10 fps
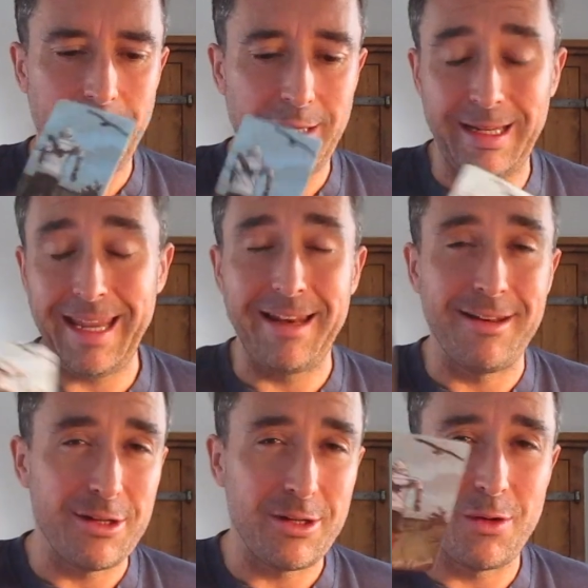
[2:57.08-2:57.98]
Again,
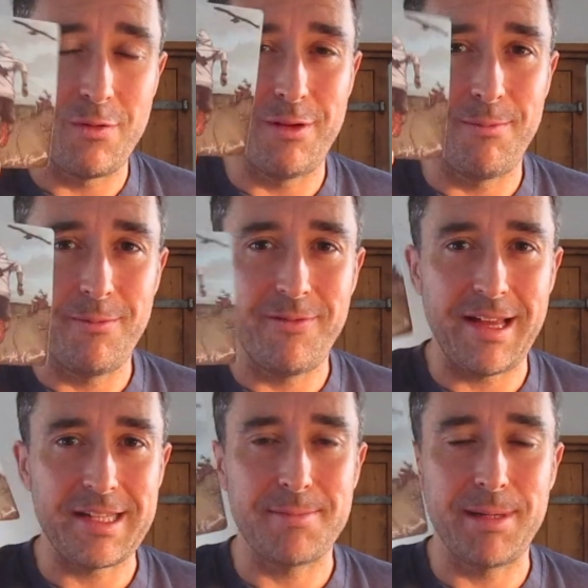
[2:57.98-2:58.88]
it's another
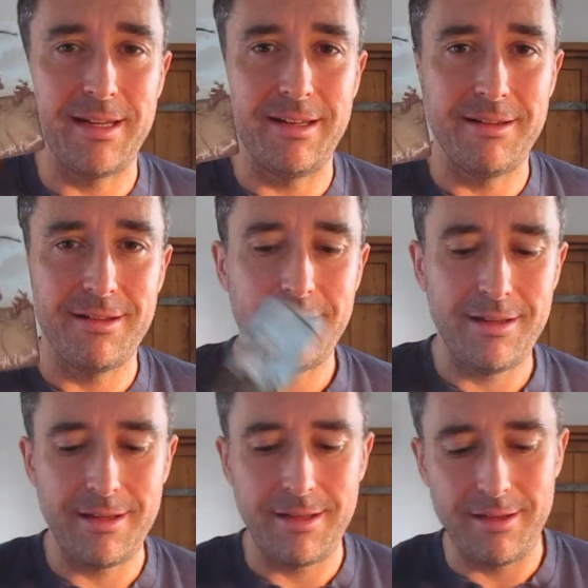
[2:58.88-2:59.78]
fast speed.
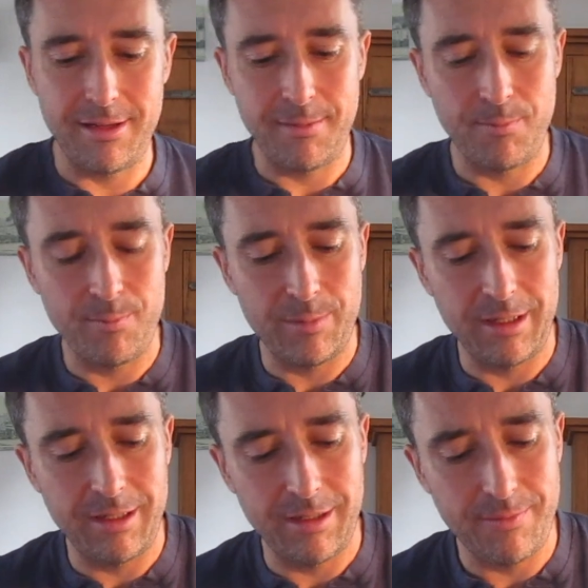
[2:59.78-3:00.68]
Um,
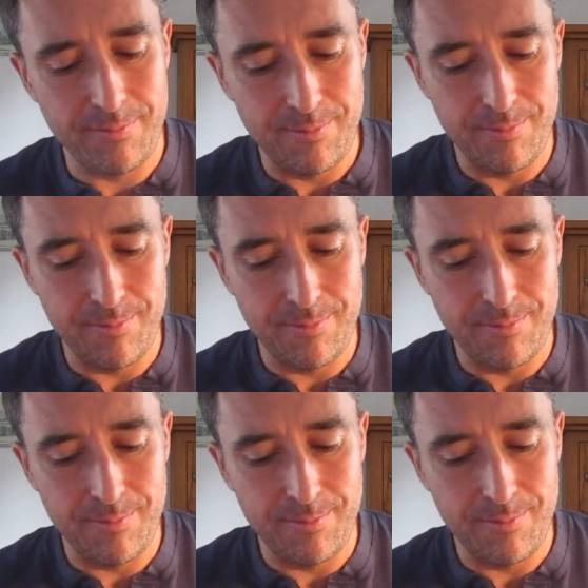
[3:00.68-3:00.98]
you've